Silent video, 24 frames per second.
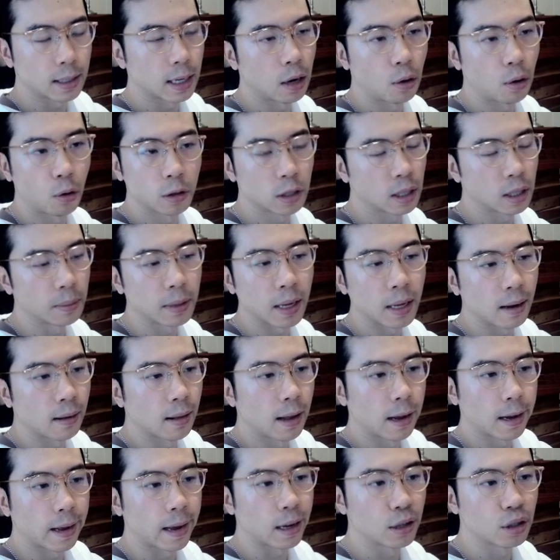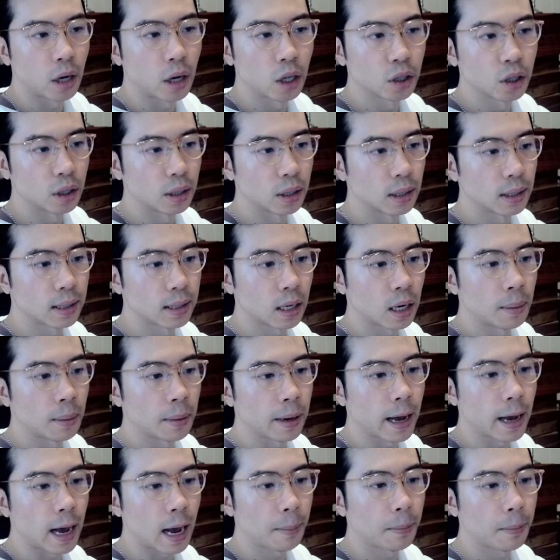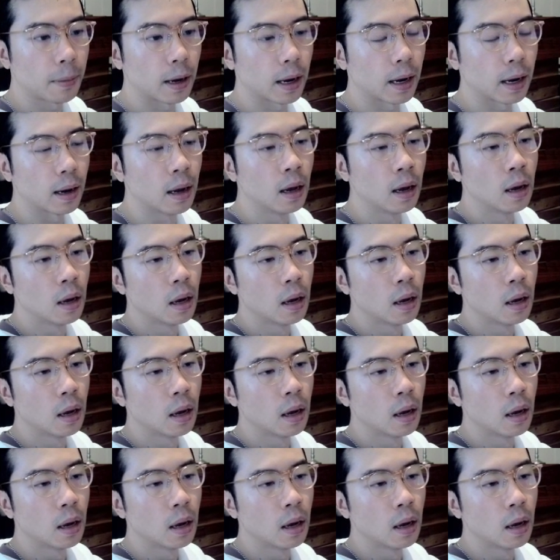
out or something like exogenous that's going to be happening,